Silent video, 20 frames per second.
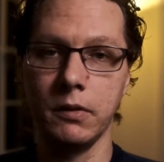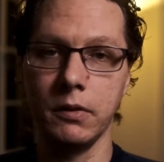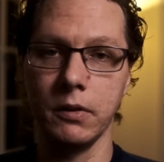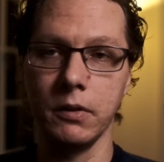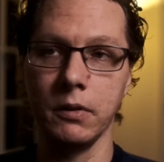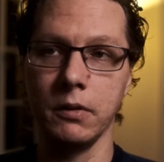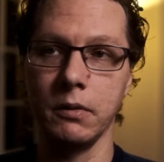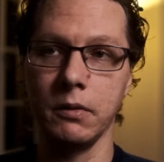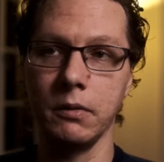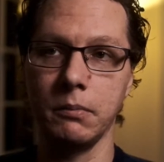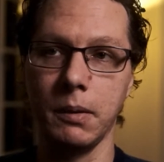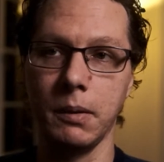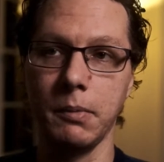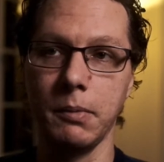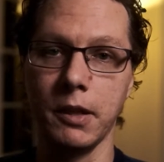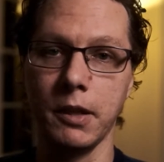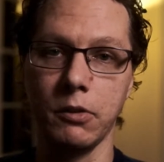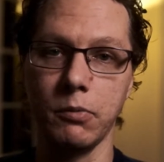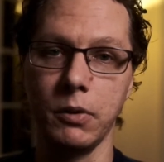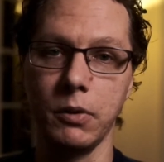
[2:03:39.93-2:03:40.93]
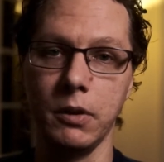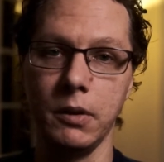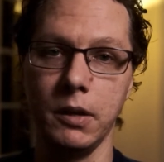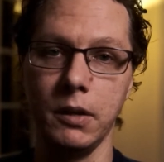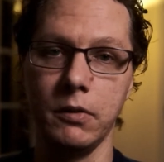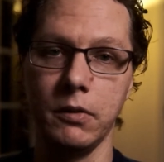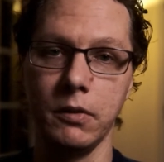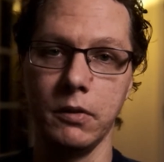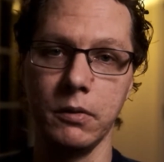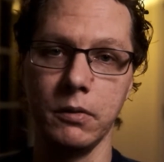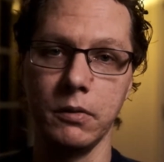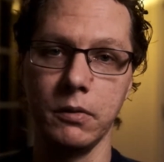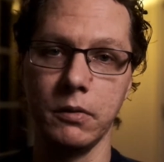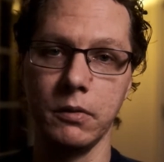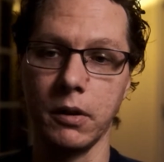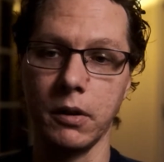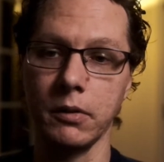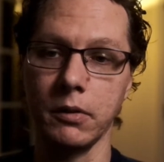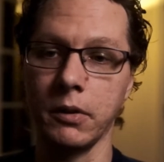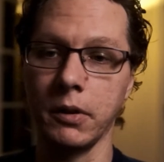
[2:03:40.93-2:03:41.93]
to
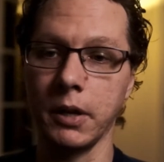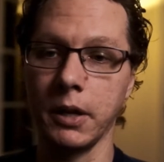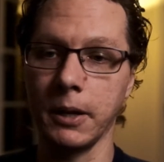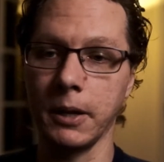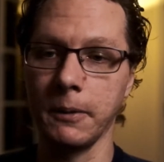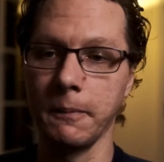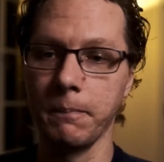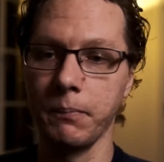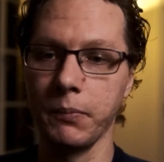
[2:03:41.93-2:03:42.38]
start learning,